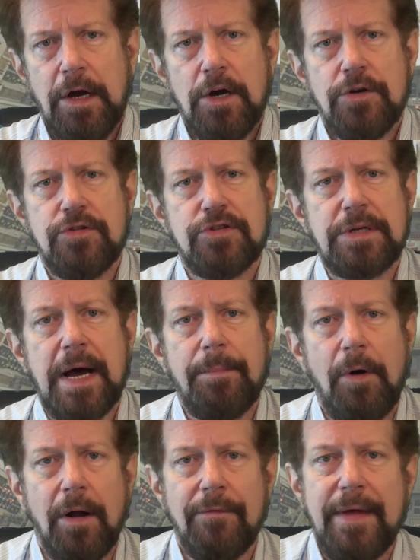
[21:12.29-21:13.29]
to stop
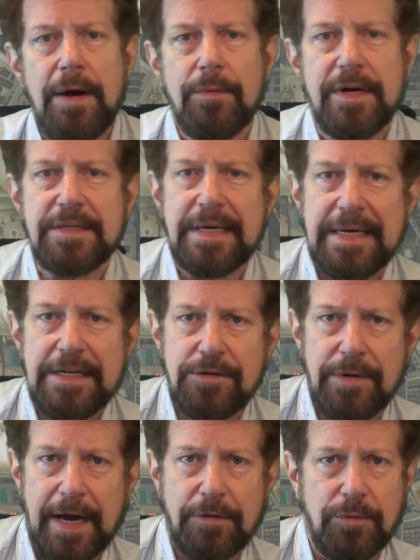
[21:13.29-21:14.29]
all of that risk in its
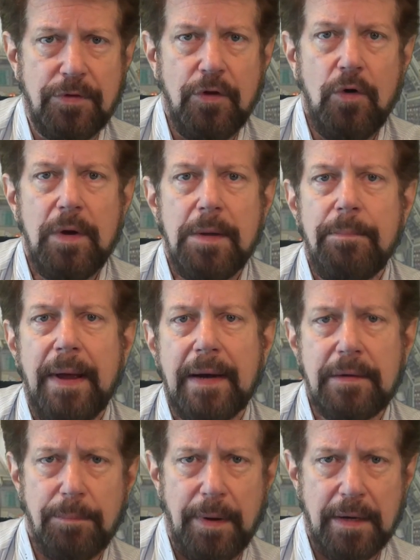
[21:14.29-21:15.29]
tracks with no impact
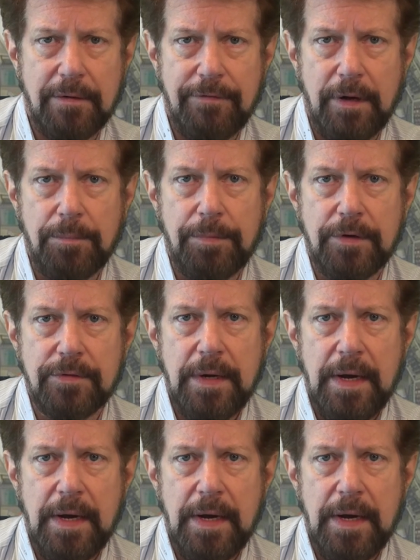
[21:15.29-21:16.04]
upon developers.